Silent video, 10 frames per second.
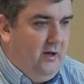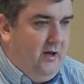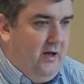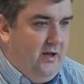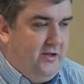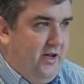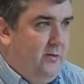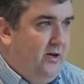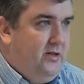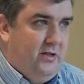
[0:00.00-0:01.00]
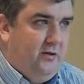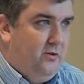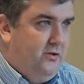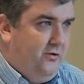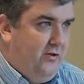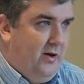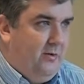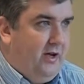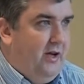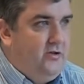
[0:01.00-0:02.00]
database and 123
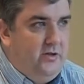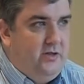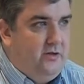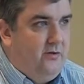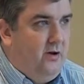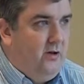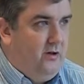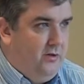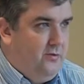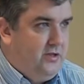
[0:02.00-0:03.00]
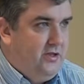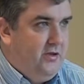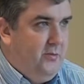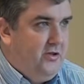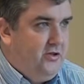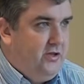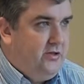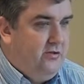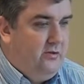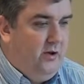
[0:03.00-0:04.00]
applications are all hosted in Manchester,